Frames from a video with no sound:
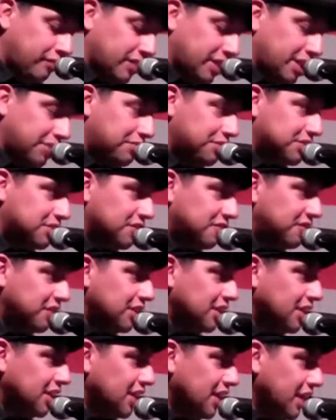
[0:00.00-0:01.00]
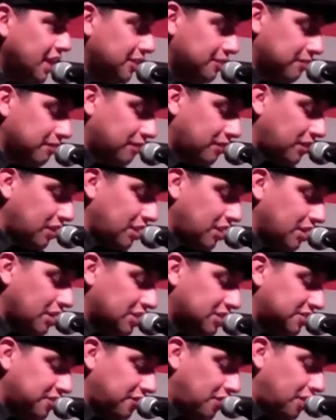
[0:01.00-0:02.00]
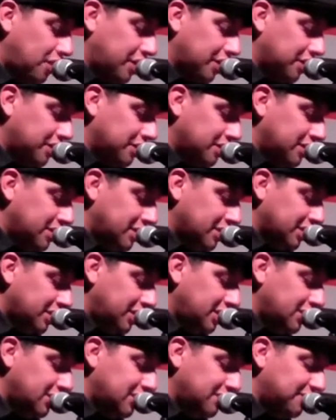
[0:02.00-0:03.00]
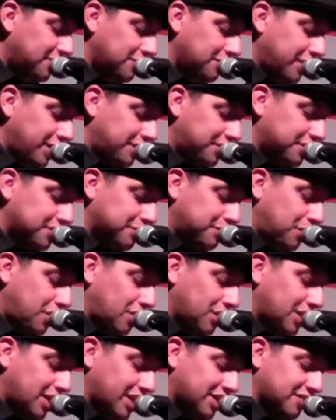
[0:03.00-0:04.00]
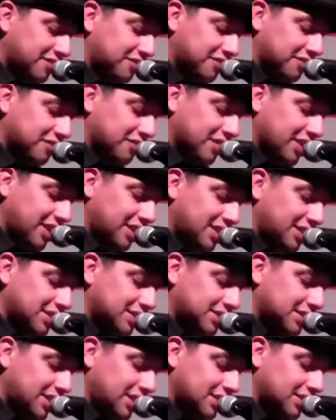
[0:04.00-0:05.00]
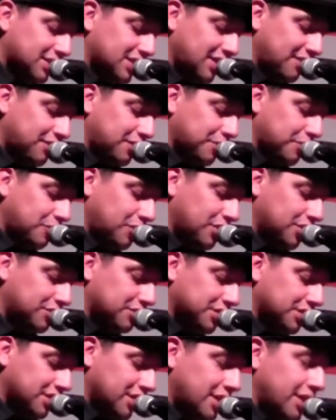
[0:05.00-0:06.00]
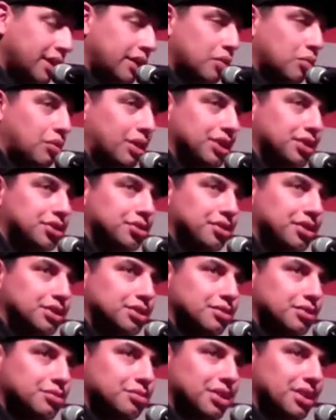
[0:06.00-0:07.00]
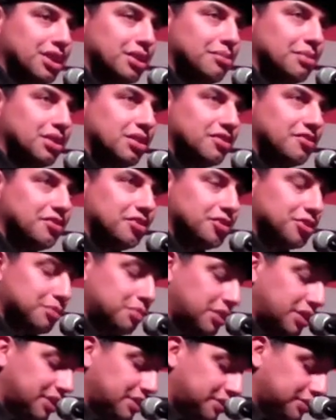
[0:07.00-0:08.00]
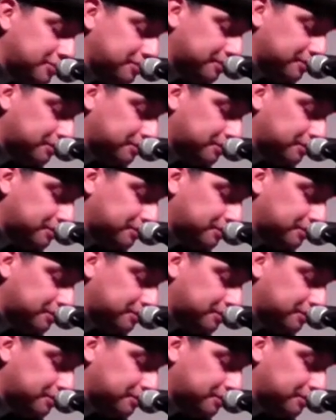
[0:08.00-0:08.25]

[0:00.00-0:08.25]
It was the feeling that, thus far, he lived a rather small life, and this sense left him wondering why Joyce was with him in the first place.